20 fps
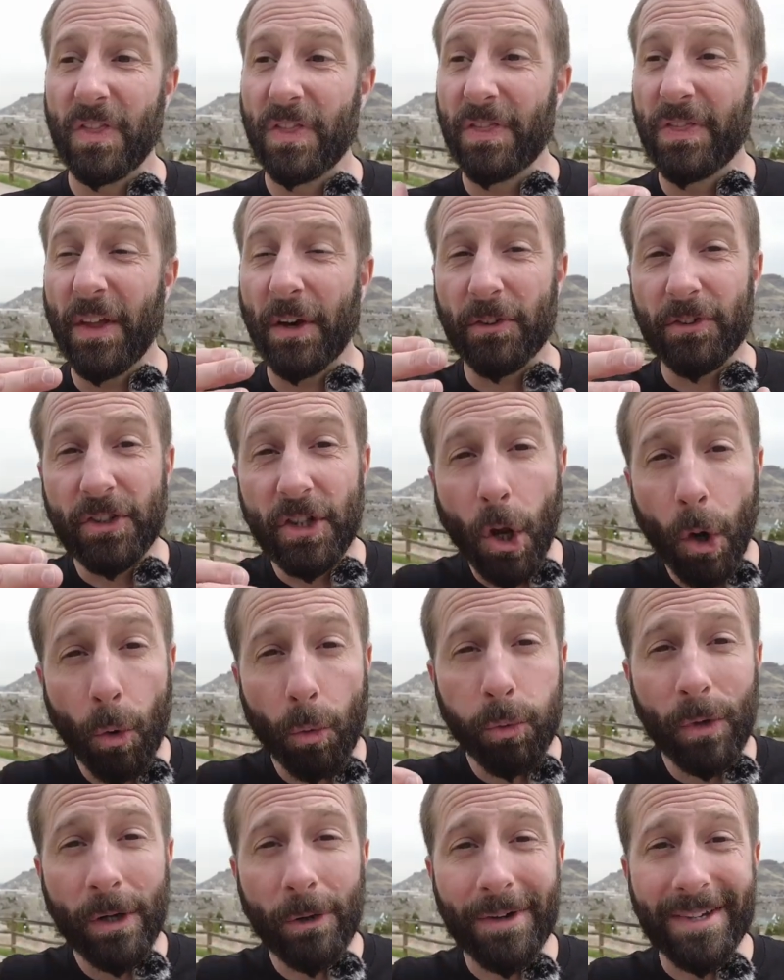there's no
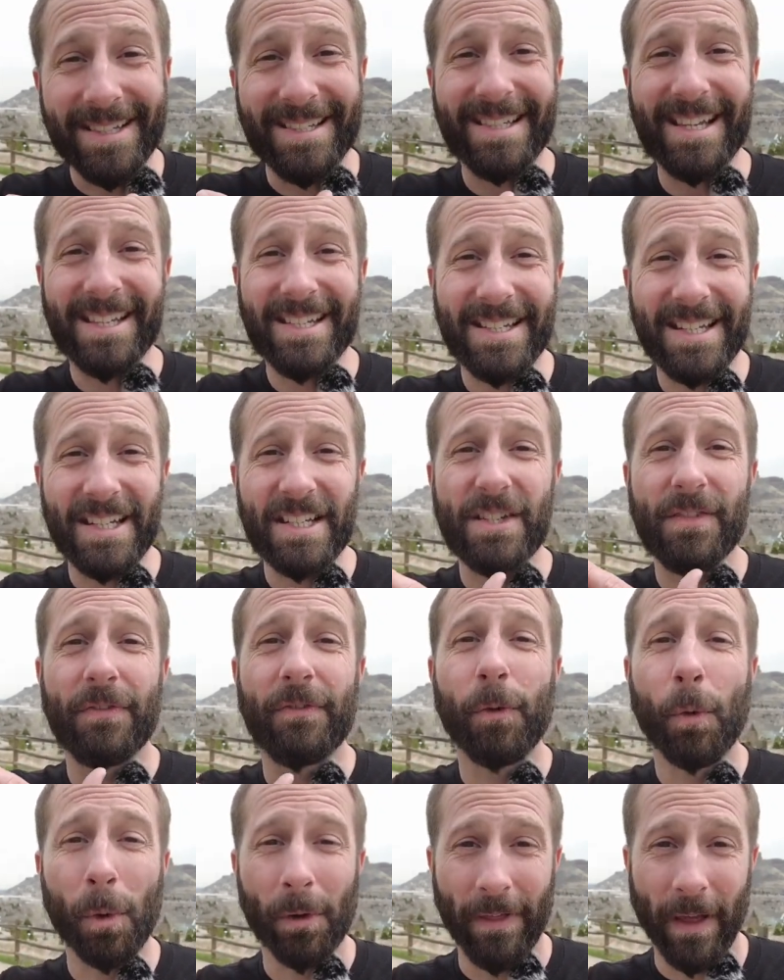real assistance
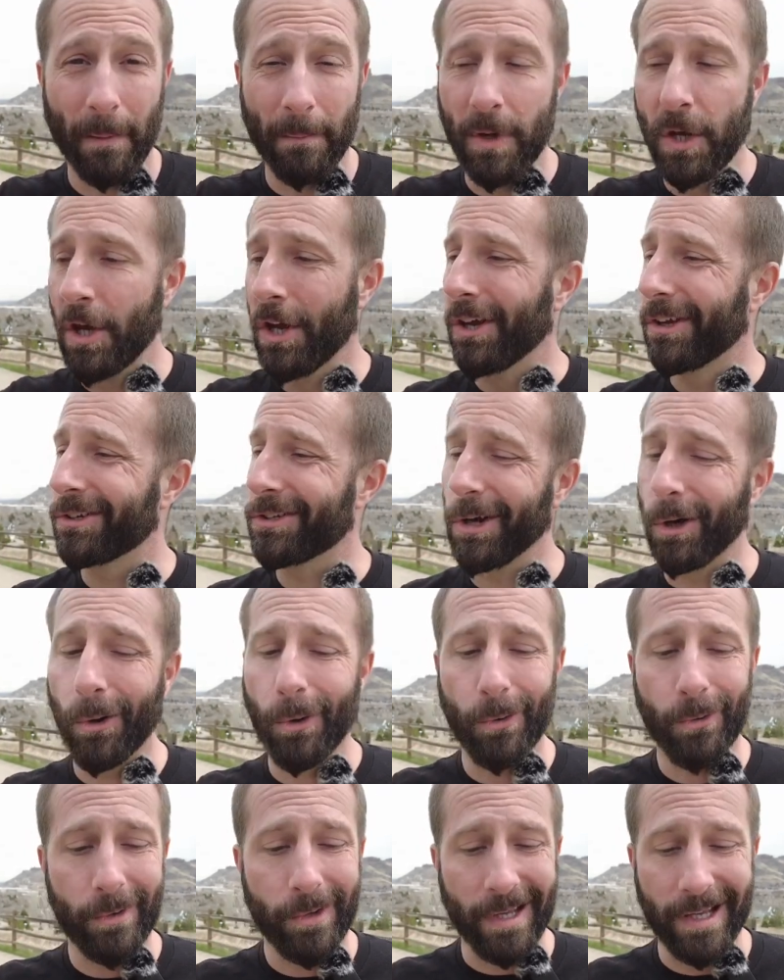for them.
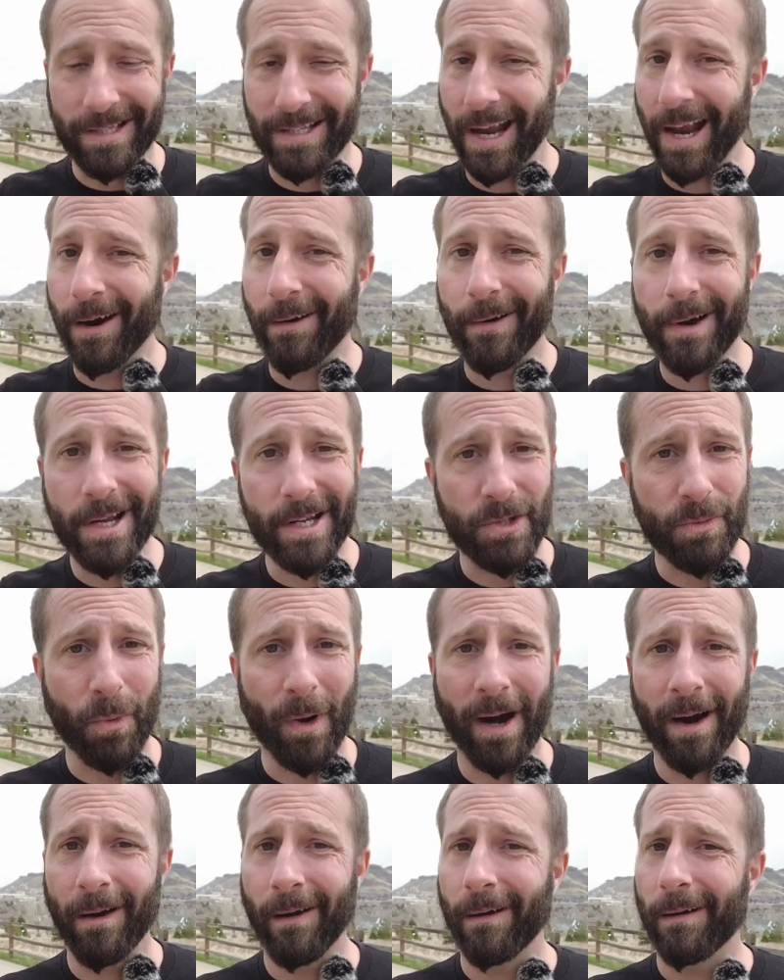So it's areas
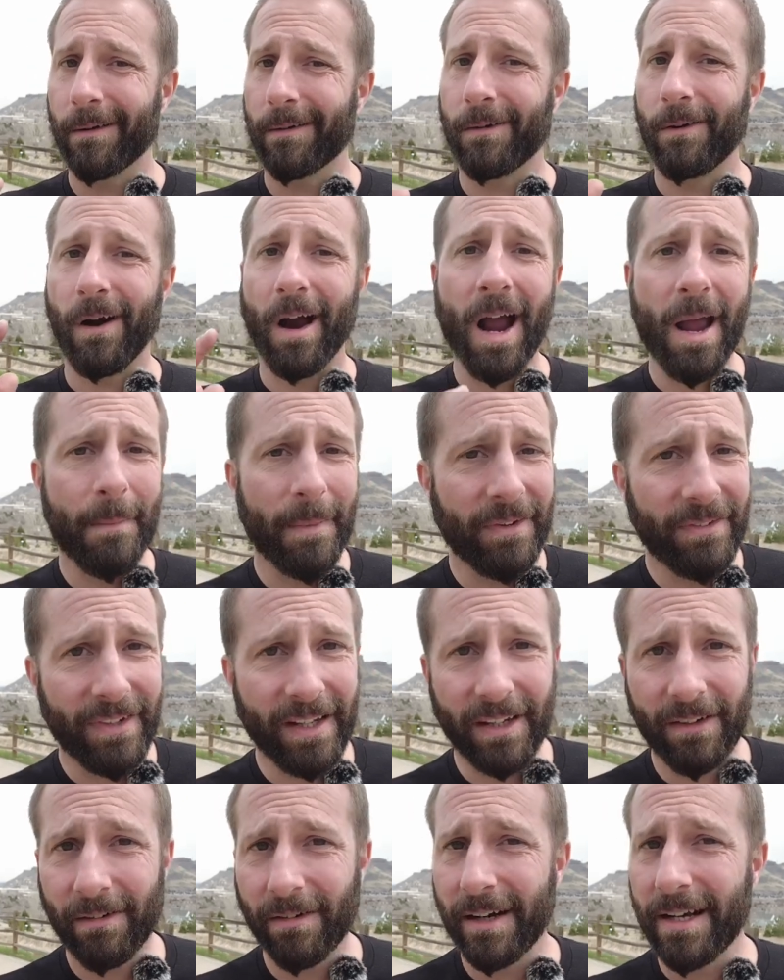where crime is
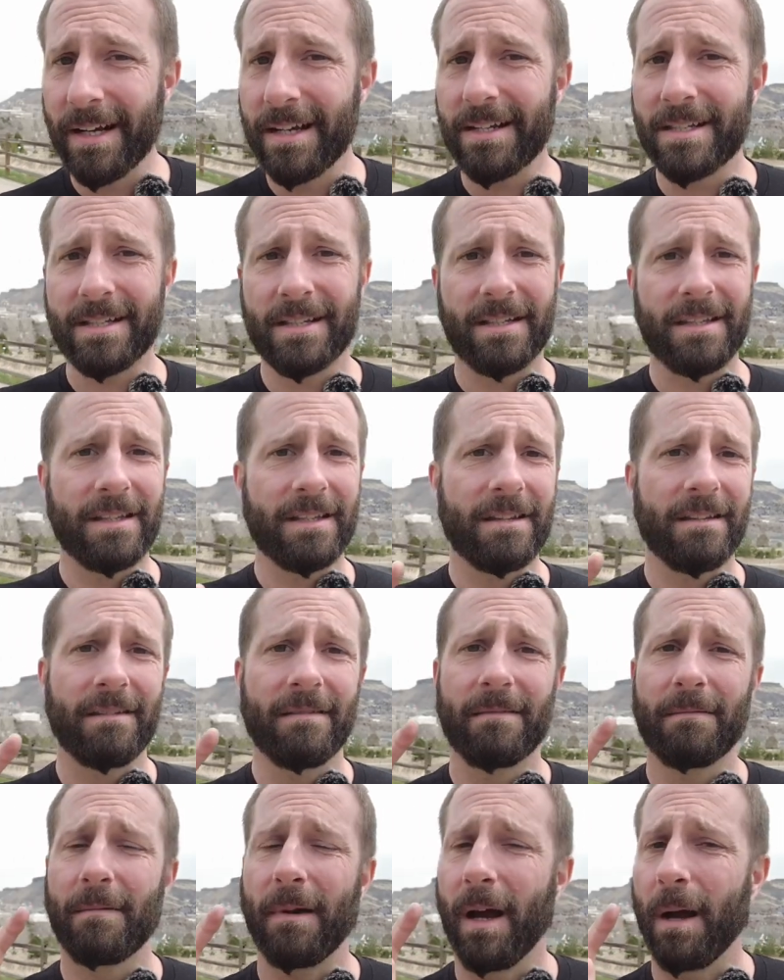increased,
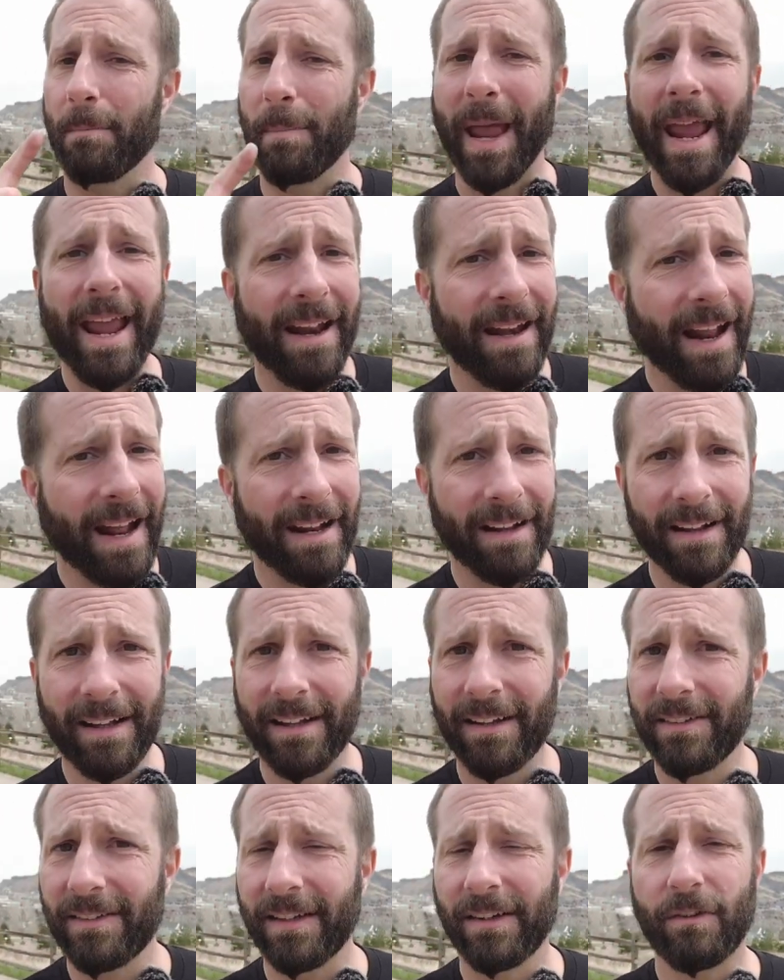
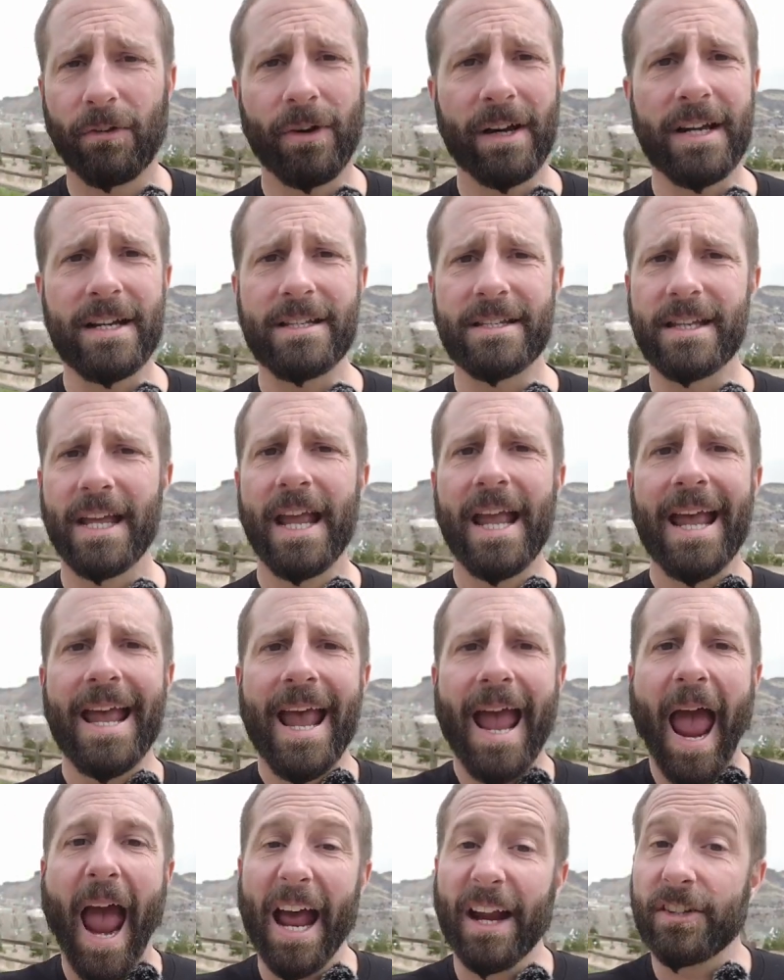panhandling is increased,
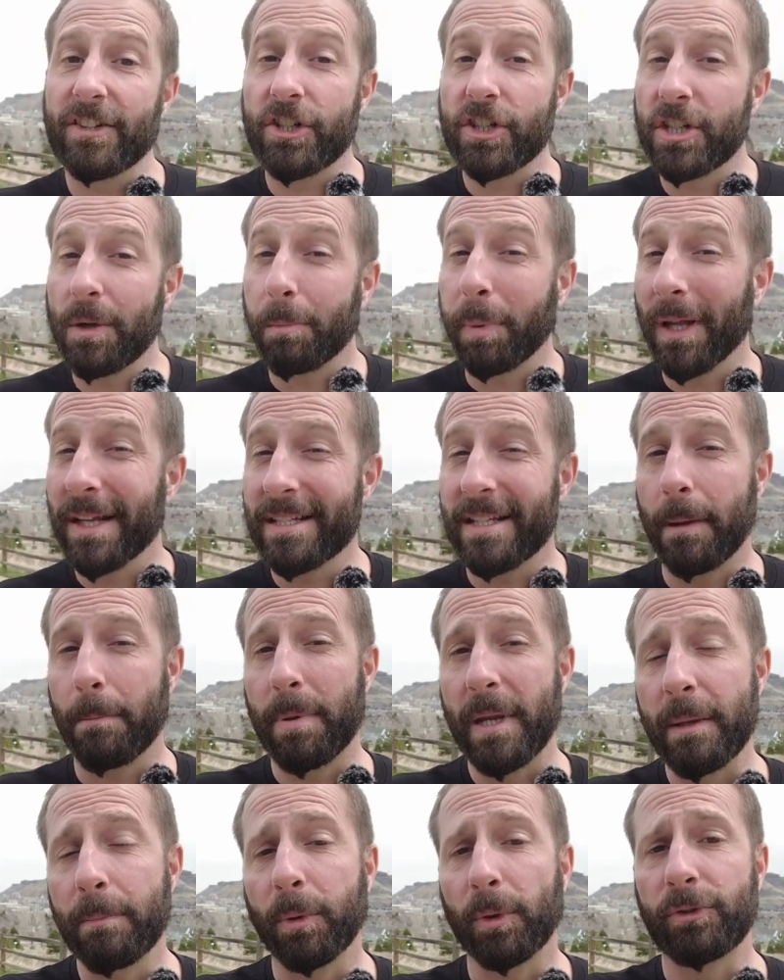and it's just a place that
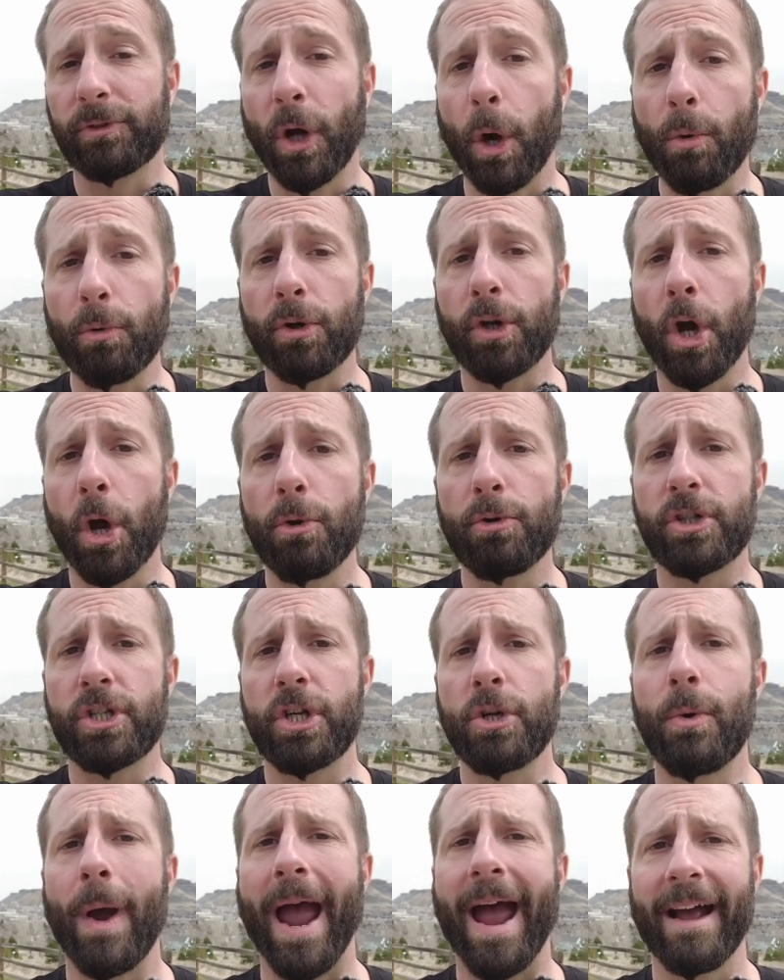people don't go
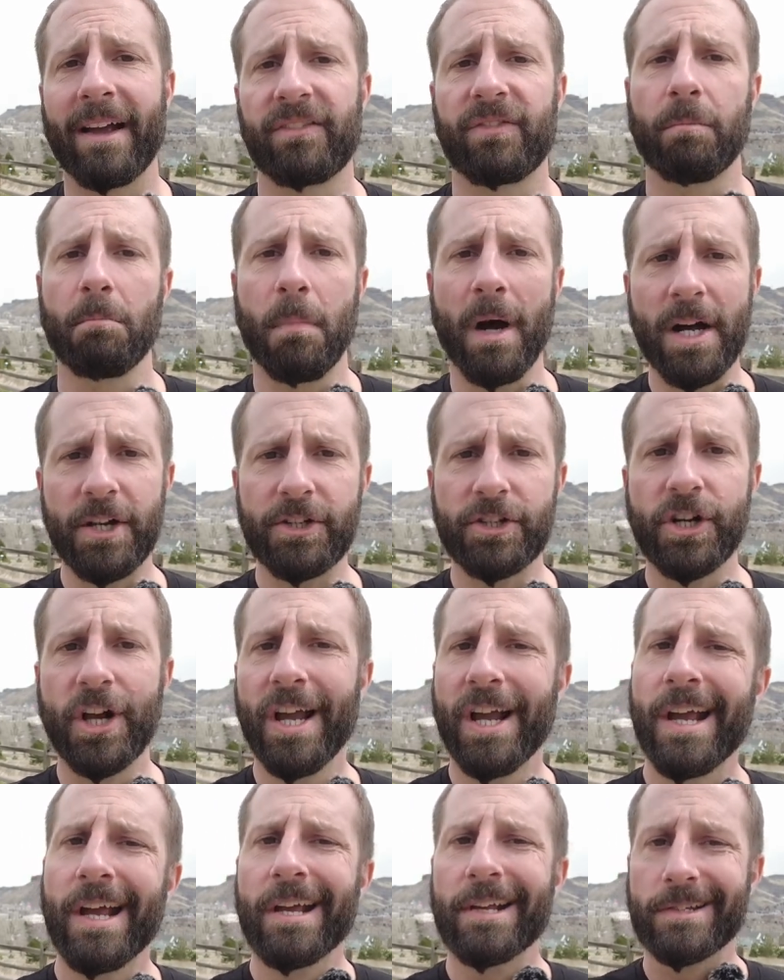to as much.
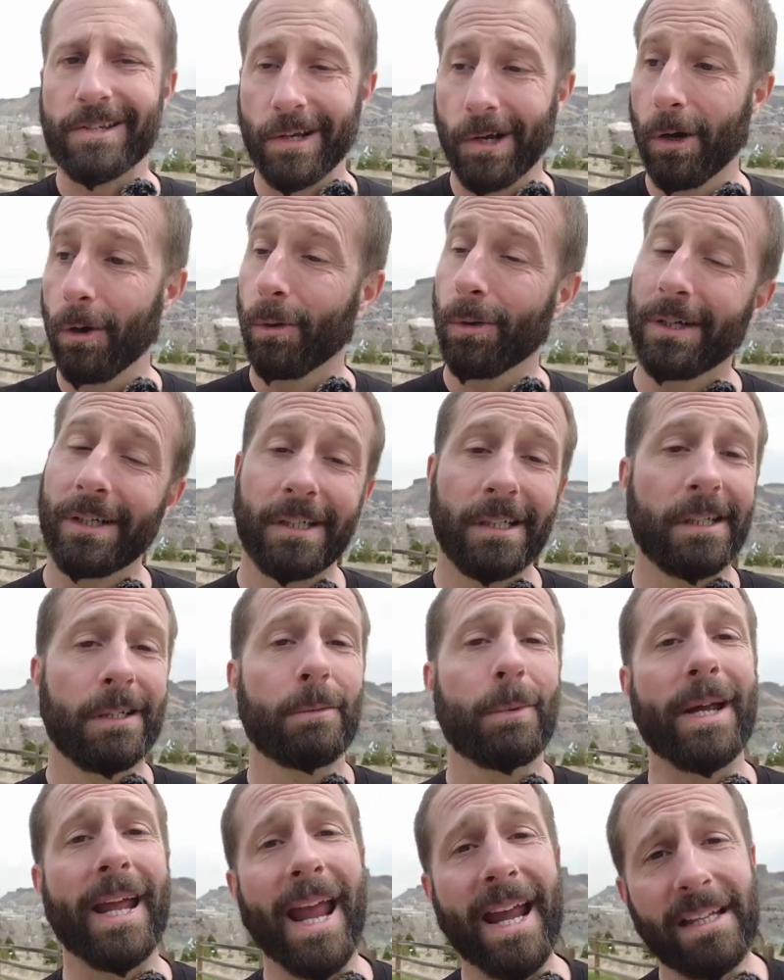So
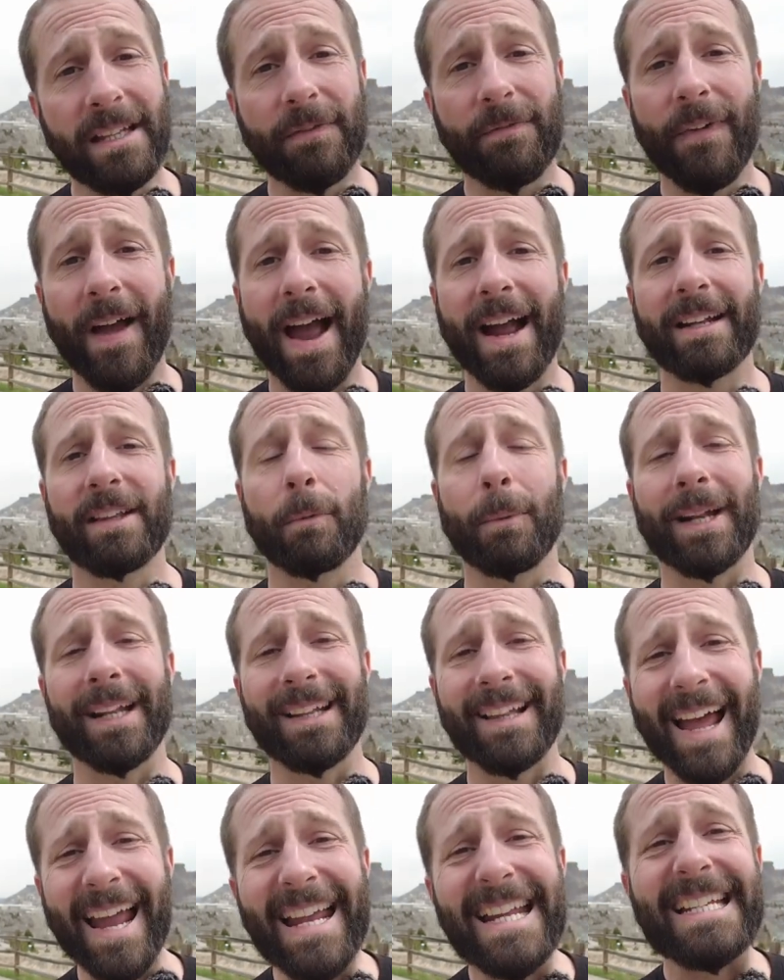we hate the fact that we'd
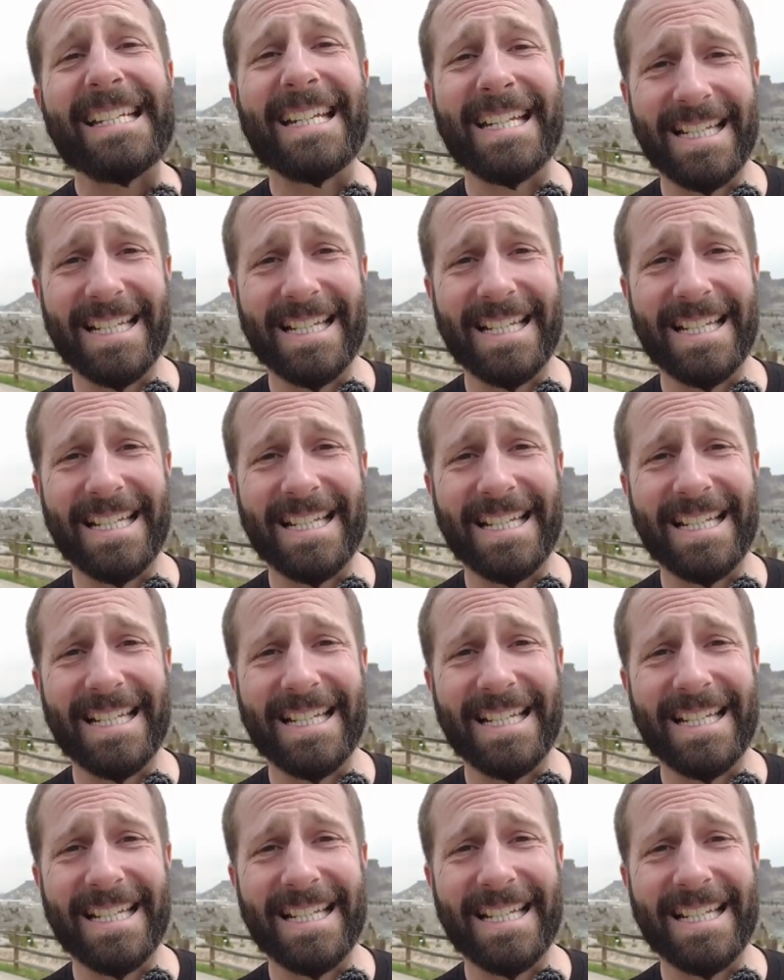like to